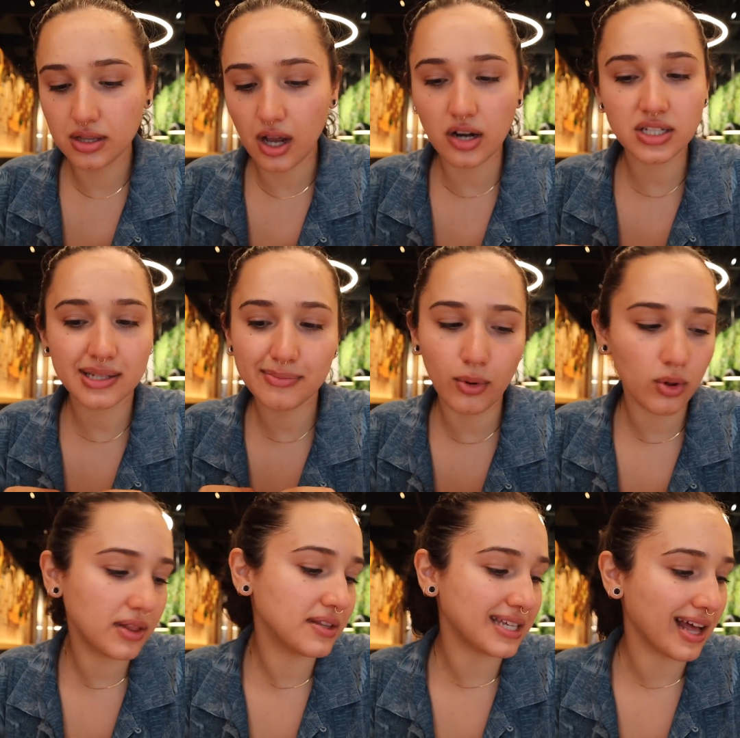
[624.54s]
Honestly, the bowl
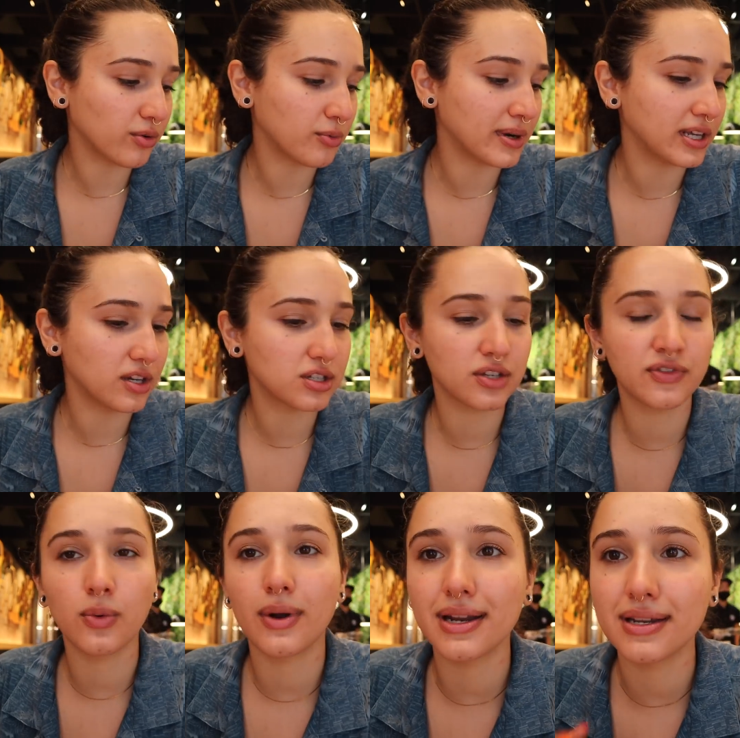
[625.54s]
and the salad were pretty good. So if
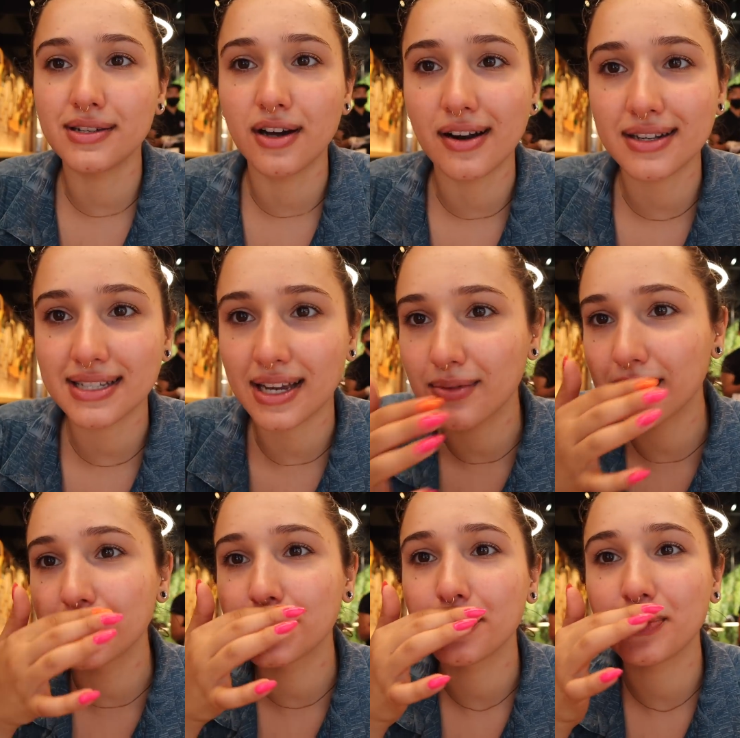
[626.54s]
you wanted not a
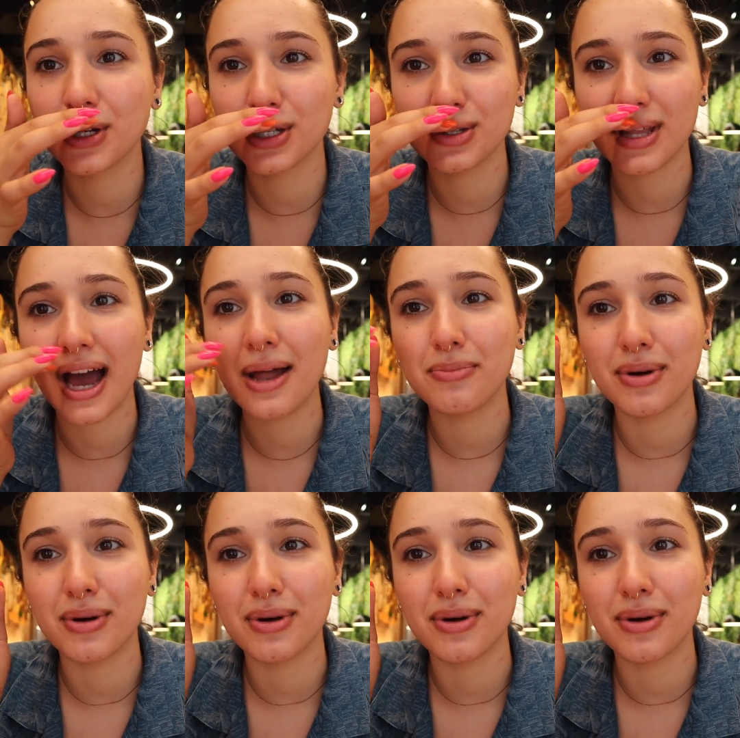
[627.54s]
sandwich, you could do that.